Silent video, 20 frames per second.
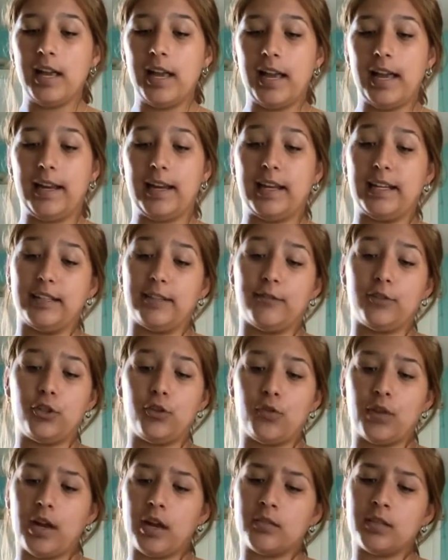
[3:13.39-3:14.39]
And as of
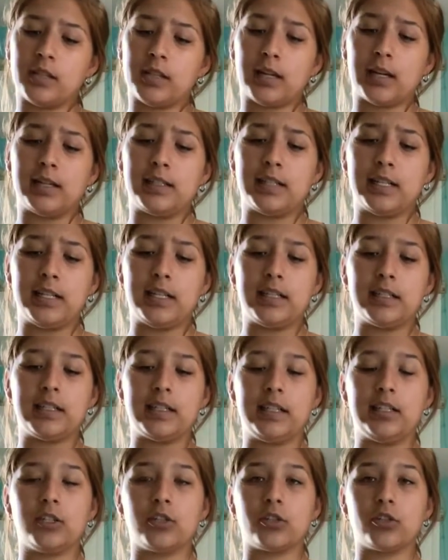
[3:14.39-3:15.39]
2019,
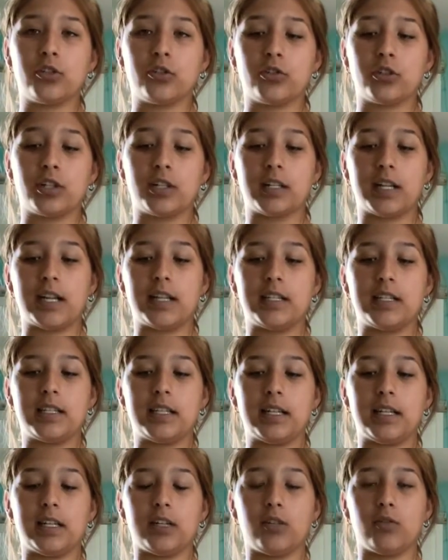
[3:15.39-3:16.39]
sea turtles are
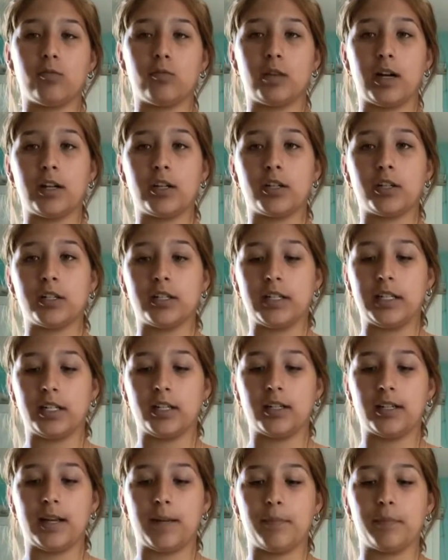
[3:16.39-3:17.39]
nesting in record near
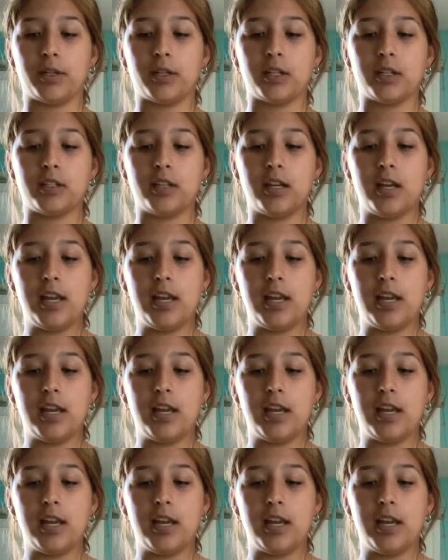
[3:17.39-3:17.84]
numbers